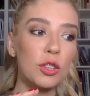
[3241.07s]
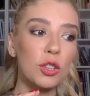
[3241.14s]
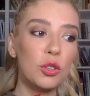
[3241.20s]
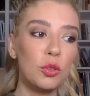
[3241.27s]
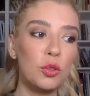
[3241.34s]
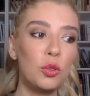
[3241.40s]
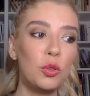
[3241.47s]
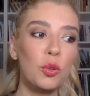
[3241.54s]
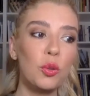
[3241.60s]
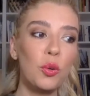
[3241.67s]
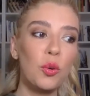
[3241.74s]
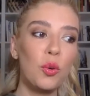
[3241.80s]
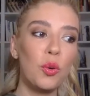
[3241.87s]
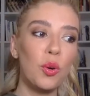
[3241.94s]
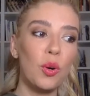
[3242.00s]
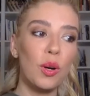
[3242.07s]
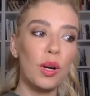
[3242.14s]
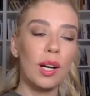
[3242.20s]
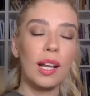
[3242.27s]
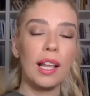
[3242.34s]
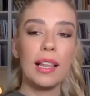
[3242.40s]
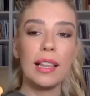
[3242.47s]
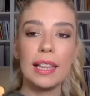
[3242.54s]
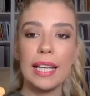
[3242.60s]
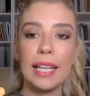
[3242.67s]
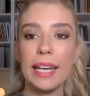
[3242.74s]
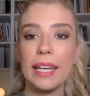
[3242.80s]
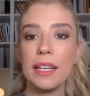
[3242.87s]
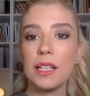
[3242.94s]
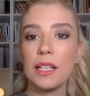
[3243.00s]
to do
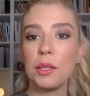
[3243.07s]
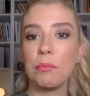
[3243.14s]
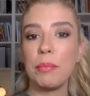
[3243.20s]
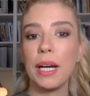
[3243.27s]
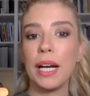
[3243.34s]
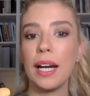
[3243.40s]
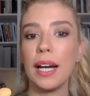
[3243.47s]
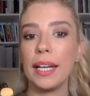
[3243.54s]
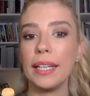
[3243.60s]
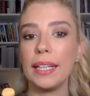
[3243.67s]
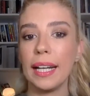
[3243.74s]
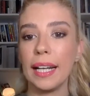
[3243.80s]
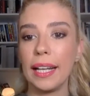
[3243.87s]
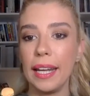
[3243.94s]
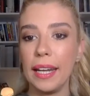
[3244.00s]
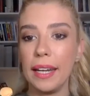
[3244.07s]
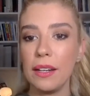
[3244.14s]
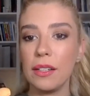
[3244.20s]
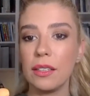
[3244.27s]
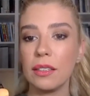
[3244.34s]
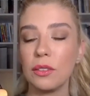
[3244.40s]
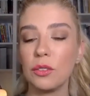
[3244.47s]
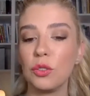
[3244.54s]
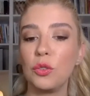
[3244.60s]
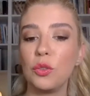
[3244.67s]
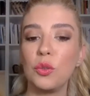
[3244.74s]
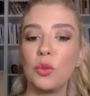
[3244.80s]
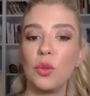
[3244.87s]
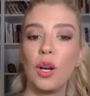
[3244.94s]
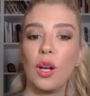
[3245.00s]
layer by layer, to
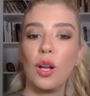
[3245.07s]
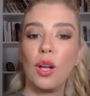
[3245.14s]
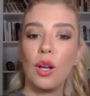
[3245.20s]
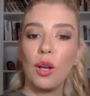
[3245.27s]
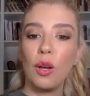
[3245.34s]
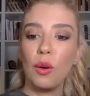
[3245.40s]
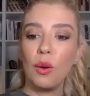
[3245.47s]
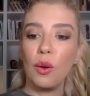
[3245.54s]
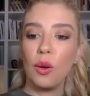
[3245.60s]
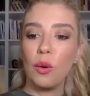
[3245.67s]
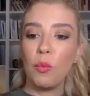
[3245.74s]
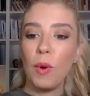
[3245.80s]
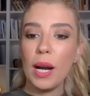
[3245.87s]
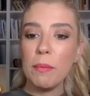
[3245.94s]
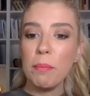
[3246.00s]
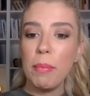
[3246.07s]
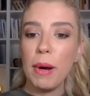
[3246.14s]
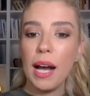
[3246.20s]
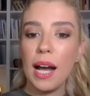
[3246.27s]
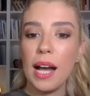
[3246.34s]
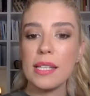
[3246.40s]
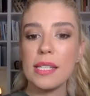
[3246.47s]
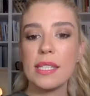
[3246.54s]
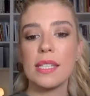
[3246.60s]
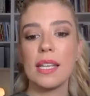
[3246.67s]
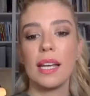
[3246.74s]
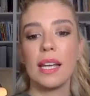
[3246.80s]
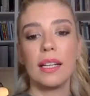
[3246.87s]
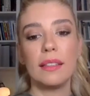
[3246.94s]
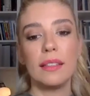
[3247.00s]
do one pass,
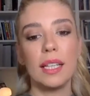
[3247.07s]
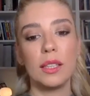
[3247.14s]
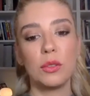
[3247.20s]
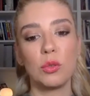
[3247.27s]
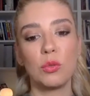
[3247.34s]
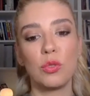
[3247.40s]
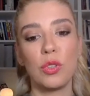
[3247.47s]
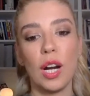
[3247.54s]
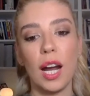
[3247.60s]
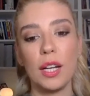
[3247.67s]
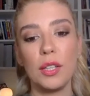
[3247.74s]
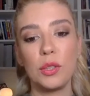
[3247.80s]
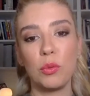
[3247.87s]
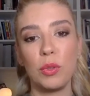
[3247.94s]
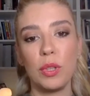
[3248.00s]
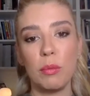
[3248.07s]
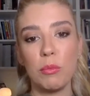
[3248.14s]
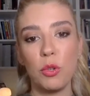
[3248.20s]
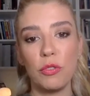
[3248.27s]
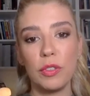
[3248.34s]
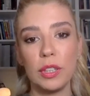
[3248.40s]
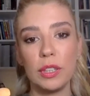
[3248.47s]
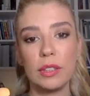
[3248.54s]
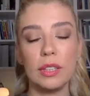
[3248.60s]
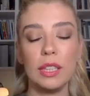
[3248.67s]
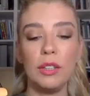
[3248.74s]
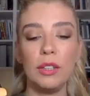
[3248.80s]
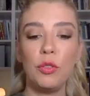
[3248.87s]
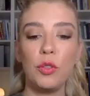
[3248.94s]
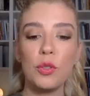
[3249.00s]
then to try to remove it.
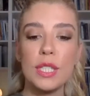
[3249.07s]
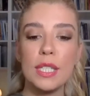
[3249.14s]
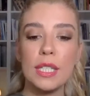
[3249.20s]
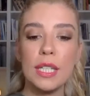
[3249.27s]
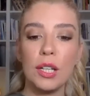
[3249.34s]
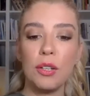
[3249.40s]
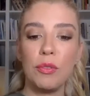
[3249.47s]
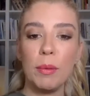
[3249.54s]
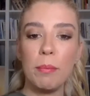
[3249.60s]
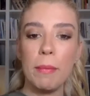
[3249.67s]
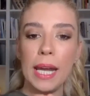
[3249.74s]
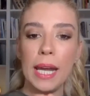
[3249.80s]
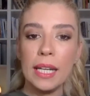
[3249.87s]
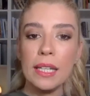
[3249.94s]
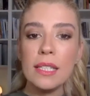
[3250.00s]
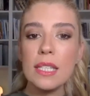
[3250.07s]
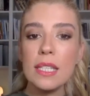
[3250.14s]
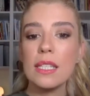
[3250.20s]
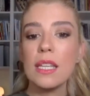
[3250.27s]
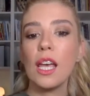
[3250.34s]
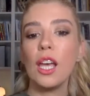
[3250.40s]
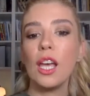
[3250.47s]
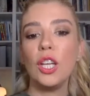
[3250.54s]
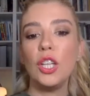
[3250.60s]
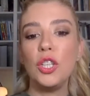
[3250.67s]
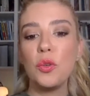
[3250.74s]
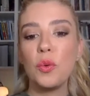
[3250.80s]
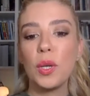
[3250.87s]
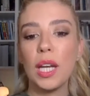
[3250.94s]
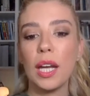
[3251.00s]
If you see remains,
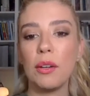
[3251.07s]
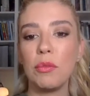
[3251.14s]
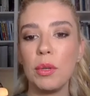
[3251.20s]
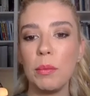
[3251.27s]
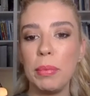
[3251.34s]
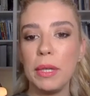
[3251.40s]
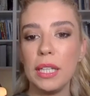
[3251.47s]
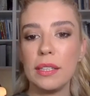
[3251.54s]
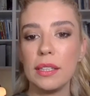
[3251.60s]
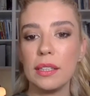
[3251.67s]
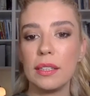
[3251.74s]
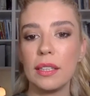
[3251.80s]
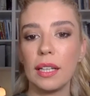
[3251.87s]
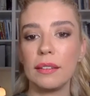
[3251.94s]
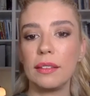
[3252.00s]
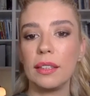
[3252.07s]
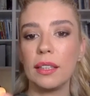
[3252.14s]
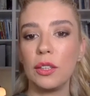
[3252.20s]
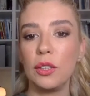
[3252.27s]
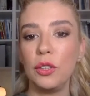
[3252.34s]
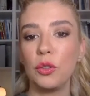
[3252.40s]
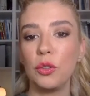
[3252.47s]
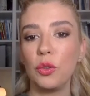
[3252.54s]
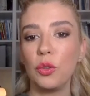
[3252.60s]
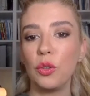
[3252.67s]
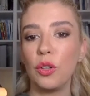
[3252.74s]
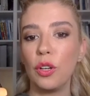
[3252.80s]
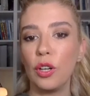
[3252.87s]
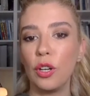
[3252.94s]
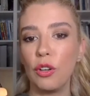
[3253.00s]
you can repeat it until you
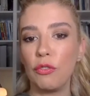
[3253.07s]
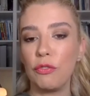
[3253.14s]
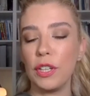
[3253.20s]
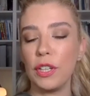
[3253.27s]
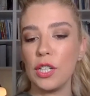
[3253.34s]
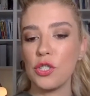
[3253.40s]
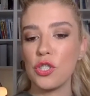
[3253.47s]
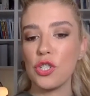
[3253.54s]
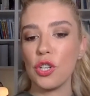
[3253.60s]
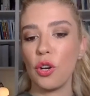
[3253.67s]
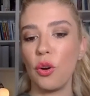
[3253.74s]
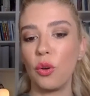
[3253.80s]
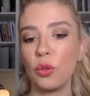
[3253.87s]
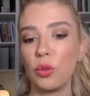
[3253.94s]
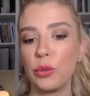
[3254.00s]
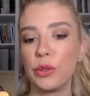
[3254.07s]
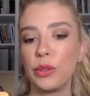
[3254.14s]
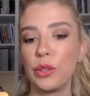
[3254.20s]
finish all.